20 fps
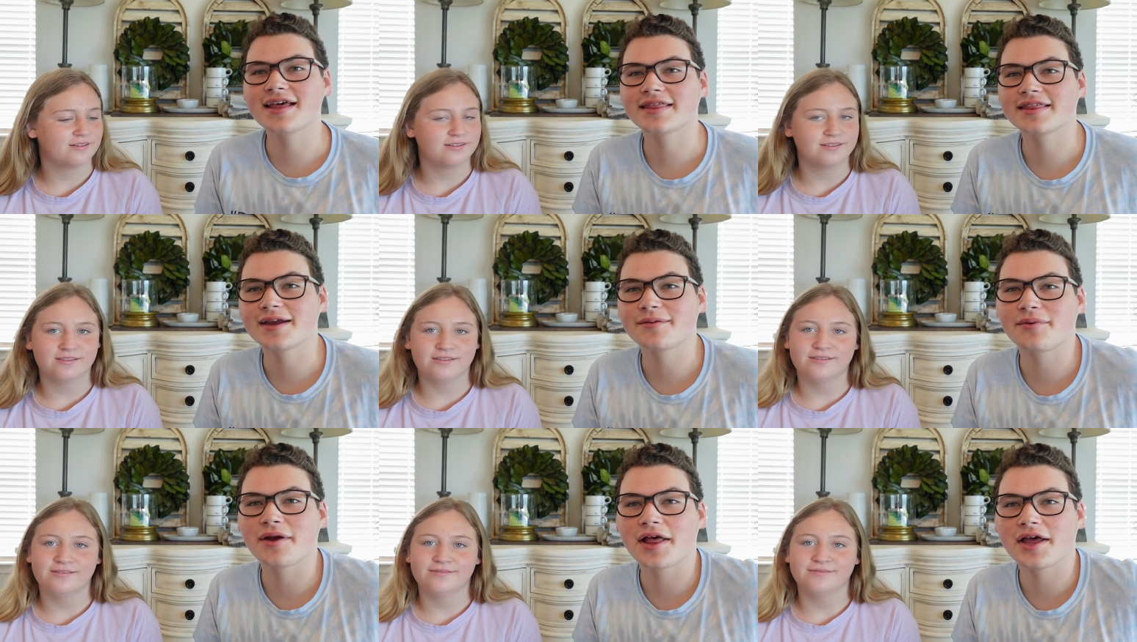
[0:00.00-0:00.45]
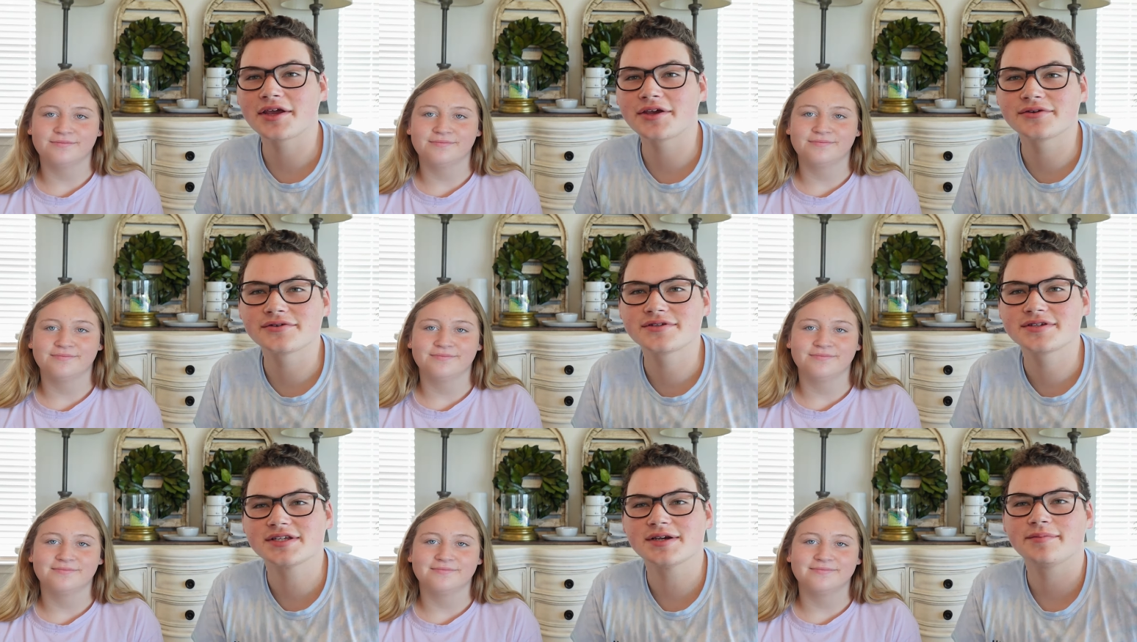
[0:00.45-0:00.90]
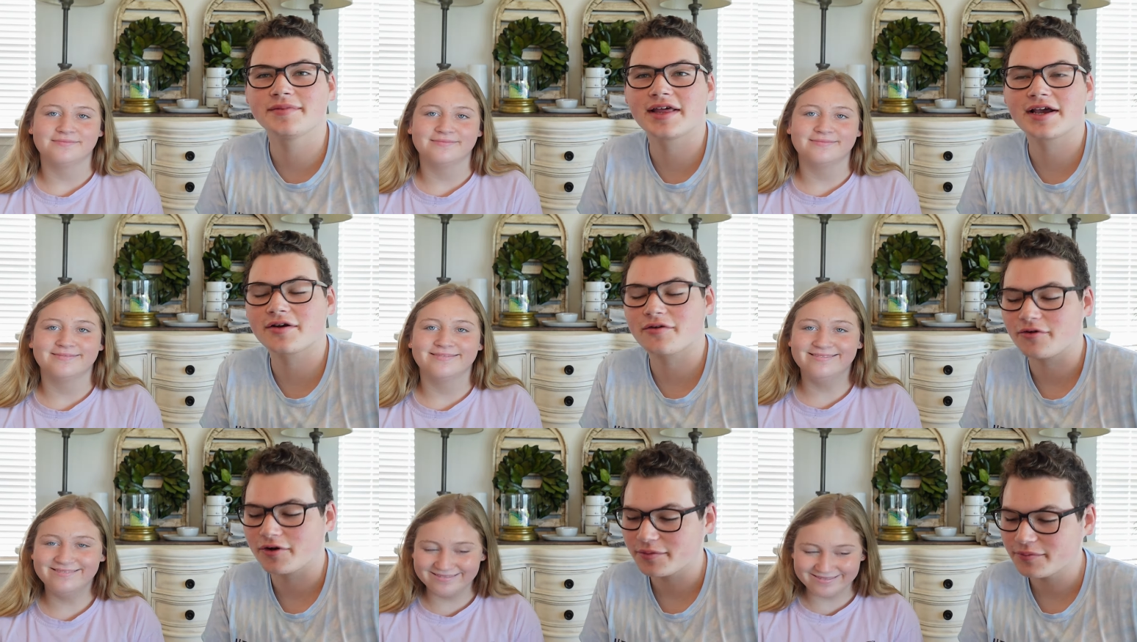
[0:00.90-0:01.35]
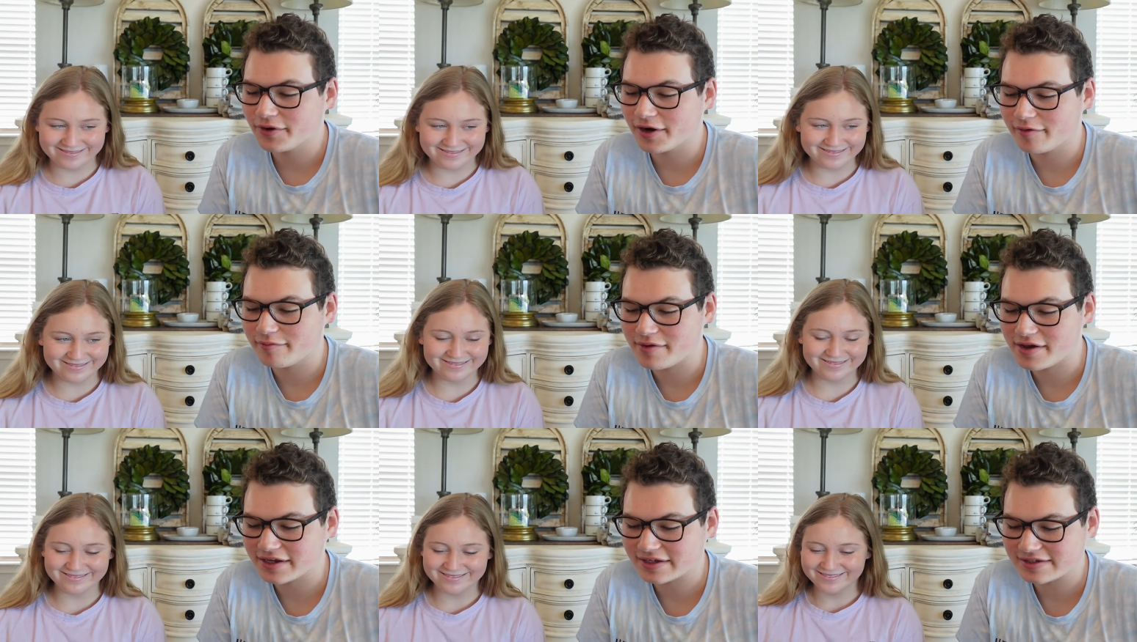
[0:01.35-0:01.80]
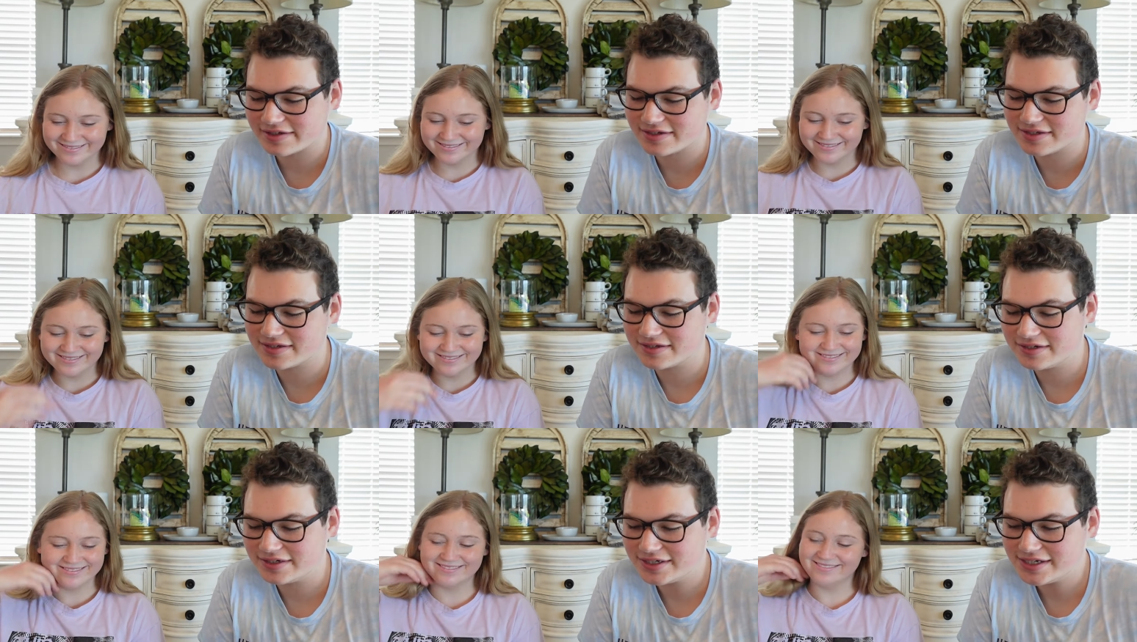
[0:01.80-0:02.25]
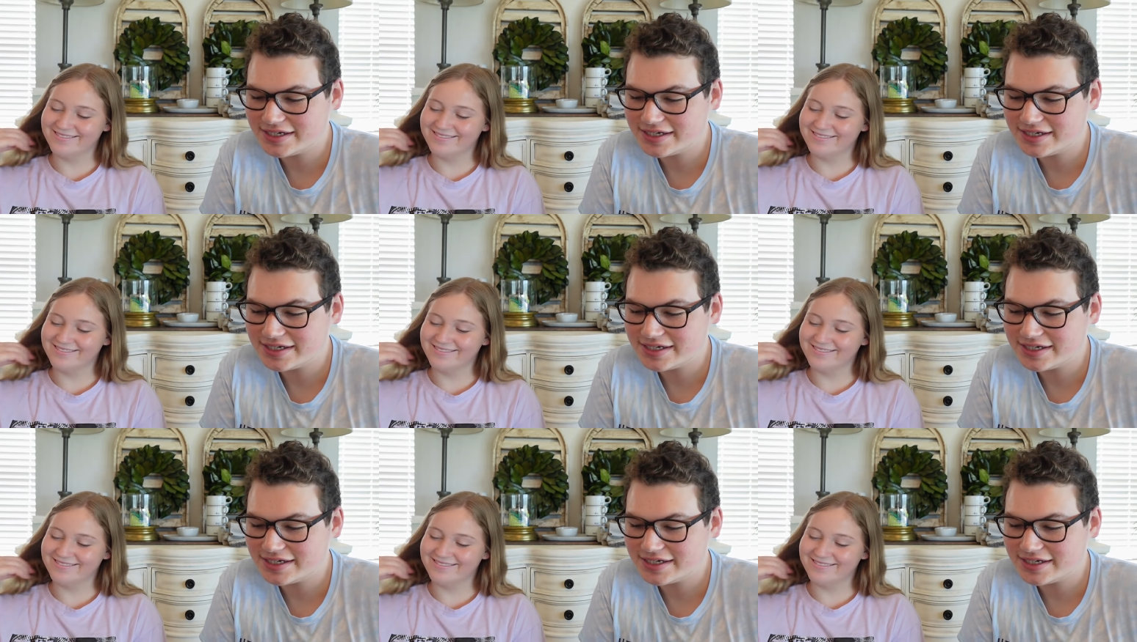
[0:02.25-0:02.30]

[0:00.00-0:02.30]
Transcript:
Speaker 1: that they probably used some of that cornbread mix.